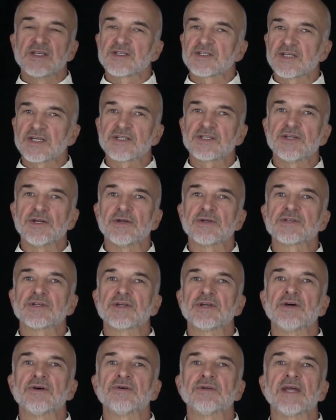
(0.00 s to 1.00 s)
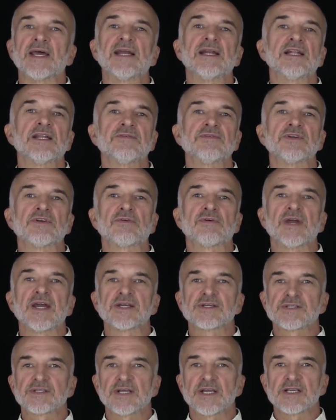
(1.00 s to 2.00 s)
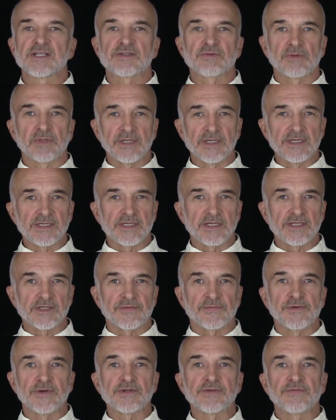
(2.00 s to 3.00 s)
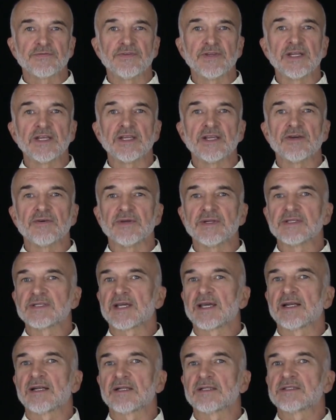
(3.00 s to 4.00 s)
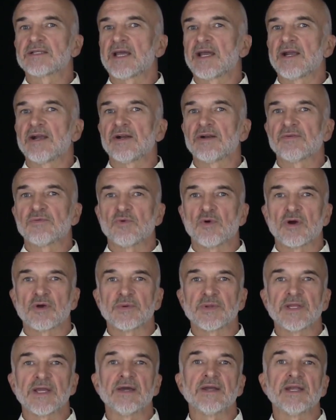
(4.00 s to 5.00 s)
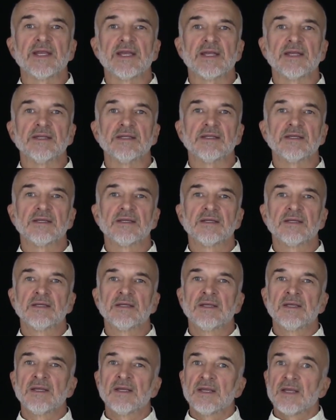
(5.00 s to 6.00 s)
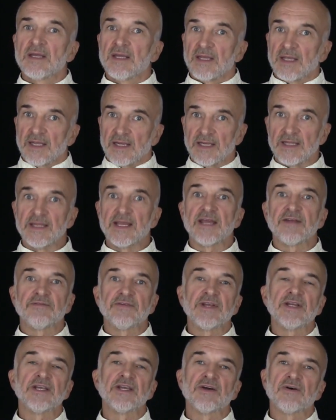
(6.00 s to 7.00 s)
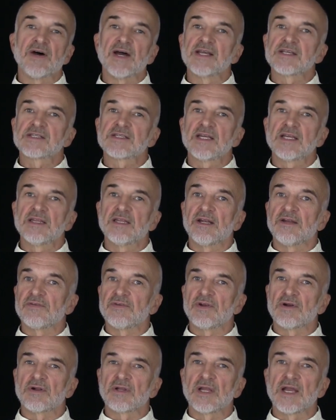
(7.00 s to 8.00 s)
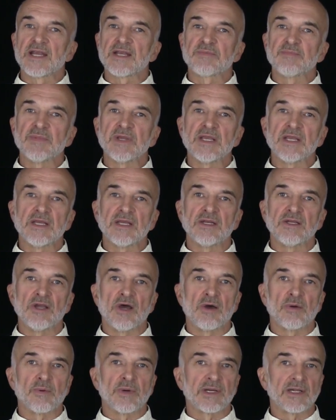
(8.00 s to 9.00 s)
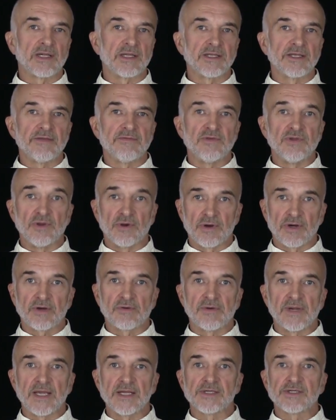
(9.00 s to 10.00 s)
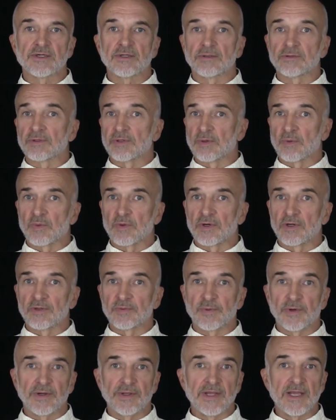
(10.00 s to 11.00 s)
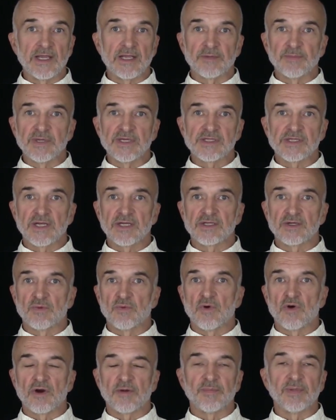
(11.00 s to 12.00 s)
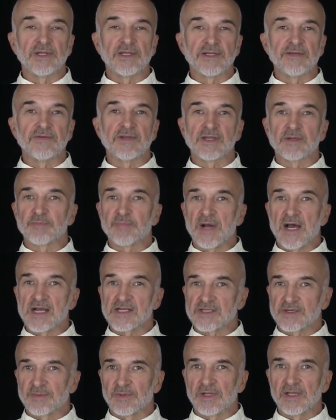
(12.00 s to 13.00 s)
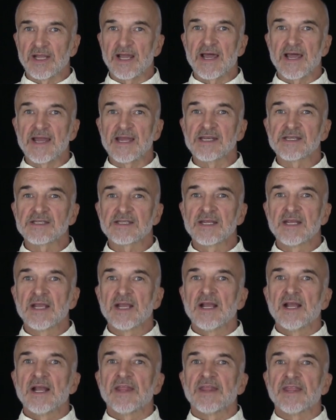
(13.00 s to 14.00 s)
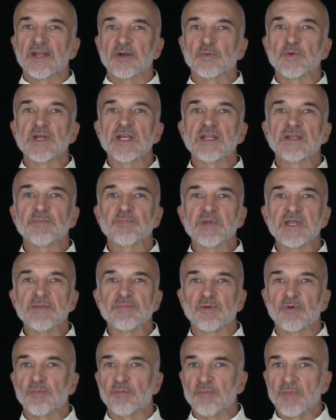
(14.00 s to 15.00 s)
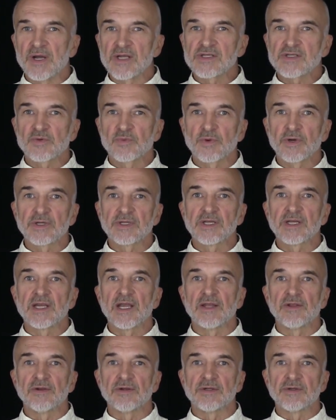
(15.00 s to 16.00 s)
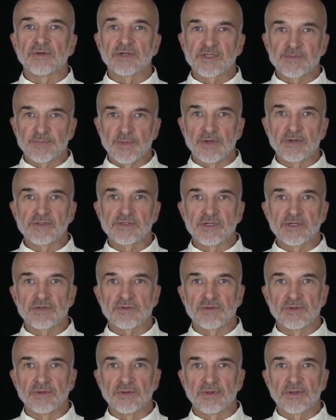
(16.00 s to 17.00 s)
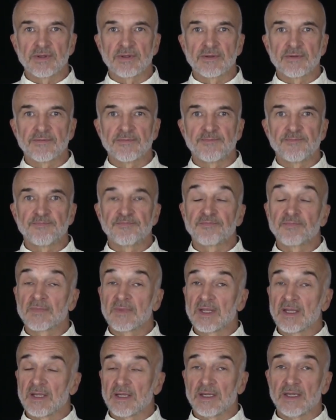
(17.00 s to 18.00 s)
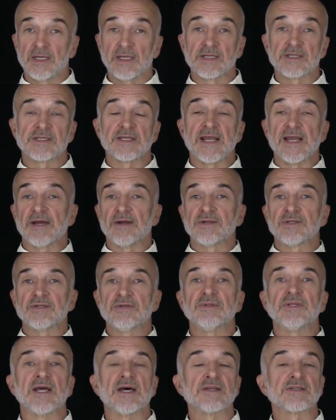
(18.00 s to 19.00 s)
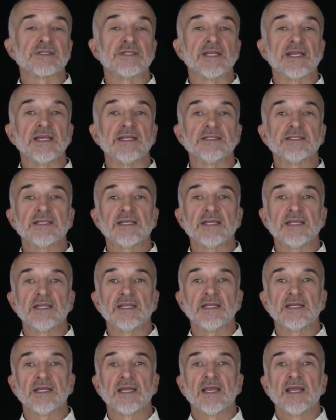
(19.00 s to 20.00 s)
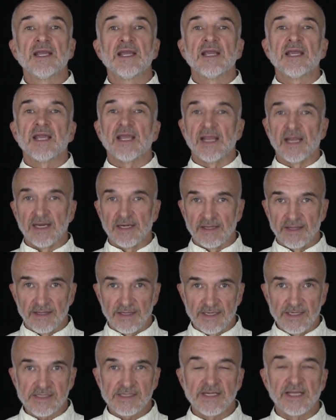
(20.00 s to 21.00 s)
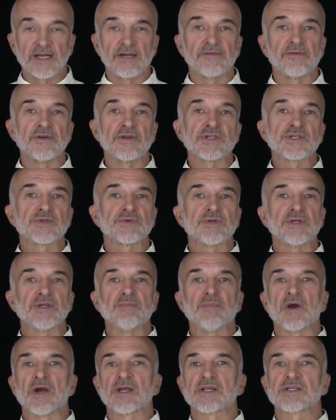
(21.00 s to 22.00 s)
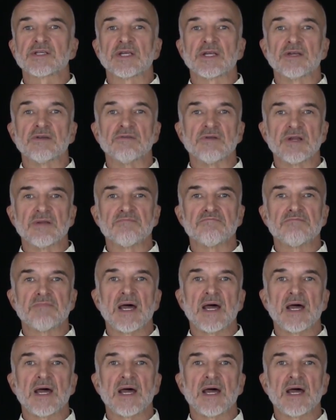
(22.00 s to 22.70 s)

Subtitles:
6 years ago, 9/11 Crash Test released its first video entitled "Tired of War Without End." In that video, I said that if you're like me and don't want to leave your grandchildren a world where they can be sent to war believing impossible lies, then we the people must work together to expose the truth. It is now 2018, and this anniversary marks a grim